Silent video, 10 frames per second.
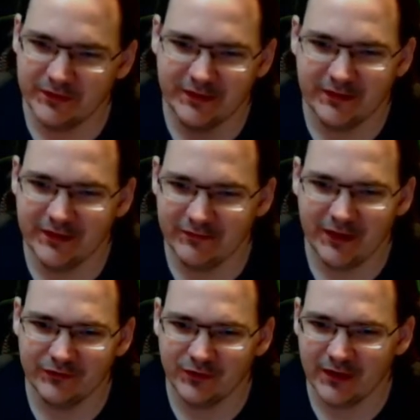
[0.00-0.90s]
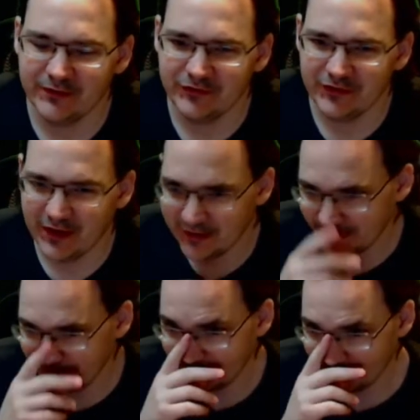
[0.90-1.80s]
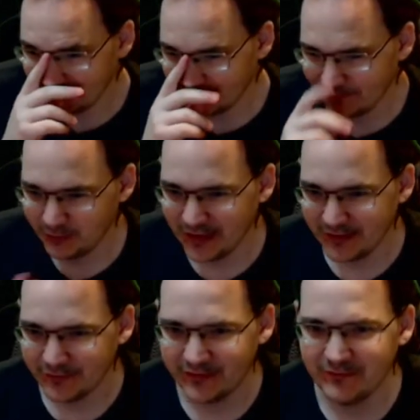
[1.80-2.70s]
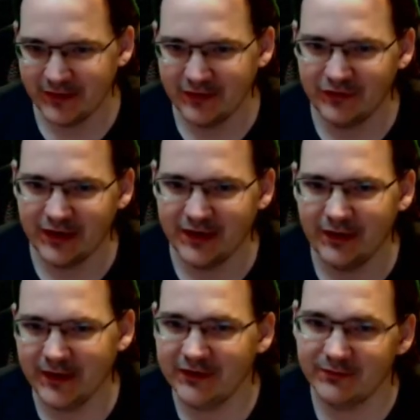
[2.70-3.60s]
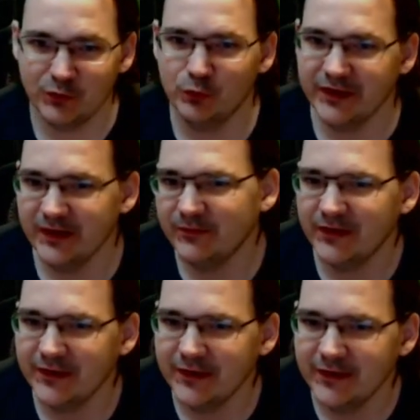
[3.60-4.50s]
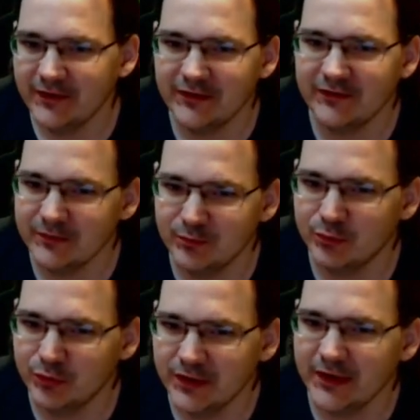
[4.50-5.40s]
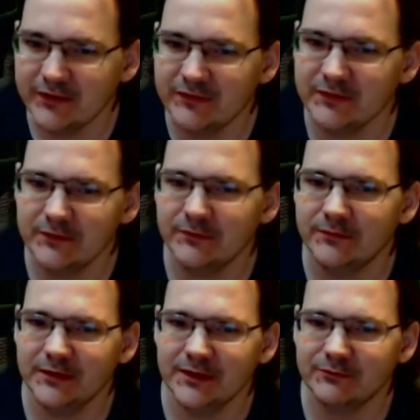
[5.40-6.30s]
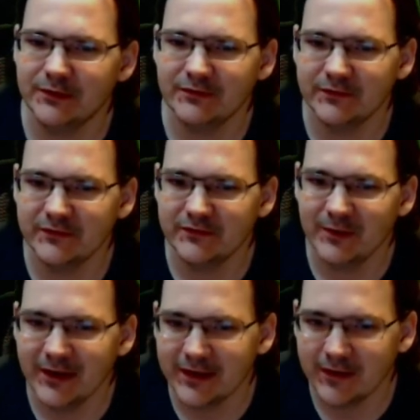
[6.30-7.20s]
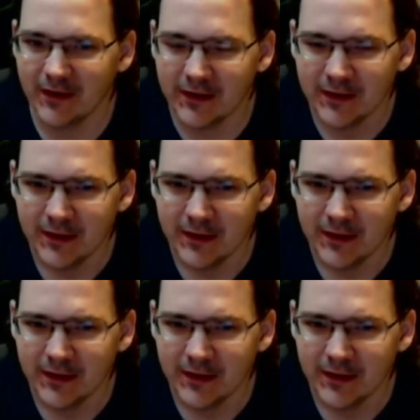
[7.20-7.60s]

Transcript: Give that trial a shot, you know. Play it for 7 days, check it out. They got some cool games on there. It's actually a pretty nice little rental system. I like it a lot.